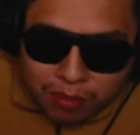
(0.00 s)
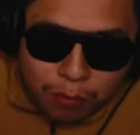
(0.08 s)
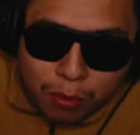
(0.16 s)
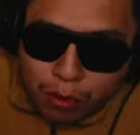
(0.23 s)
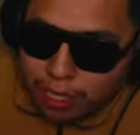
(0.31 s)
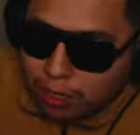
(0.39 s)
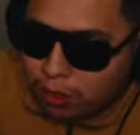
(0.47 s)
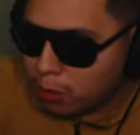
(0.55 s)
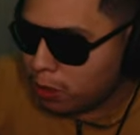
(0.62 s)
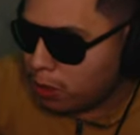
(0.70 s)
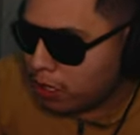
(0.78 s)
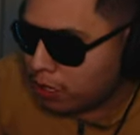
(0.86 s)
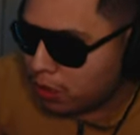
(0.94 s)
I'm
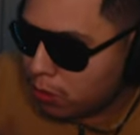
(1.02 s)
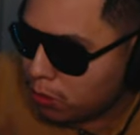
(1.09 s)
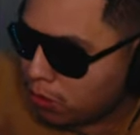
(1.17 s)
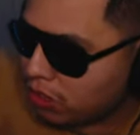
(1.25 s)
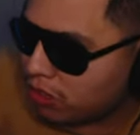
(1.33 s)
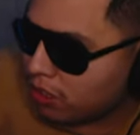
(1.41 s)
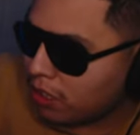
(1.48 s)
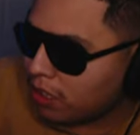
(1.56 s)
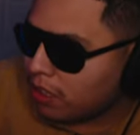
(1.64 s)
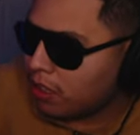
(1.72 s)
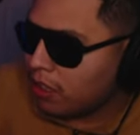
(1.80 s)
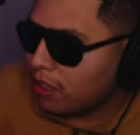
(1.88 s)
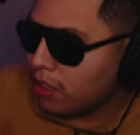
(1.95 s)
gonna lose.
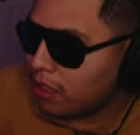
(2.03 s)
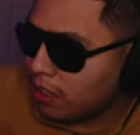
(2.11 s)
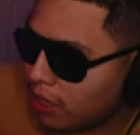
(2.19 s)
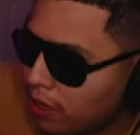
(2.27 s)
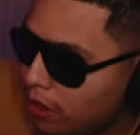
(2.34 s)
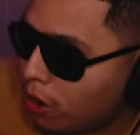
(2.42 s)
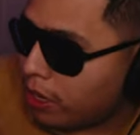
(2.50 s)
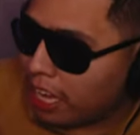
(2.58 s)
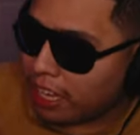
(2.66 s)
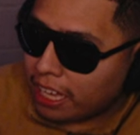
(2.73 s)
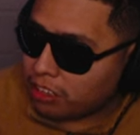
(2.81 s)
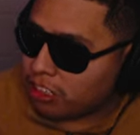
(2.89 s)
Okay, I can't.